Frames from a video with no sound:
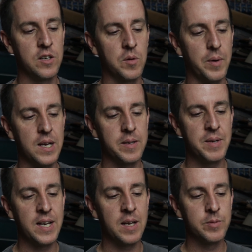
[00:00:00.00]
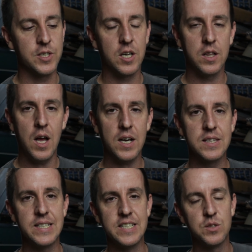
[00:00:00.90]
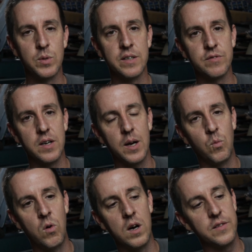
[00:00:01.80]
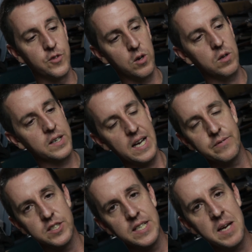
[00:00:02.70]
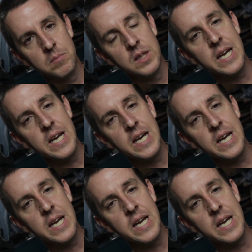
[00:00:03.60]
you know, by being able to clock these whatever I want, they're all gonna have the same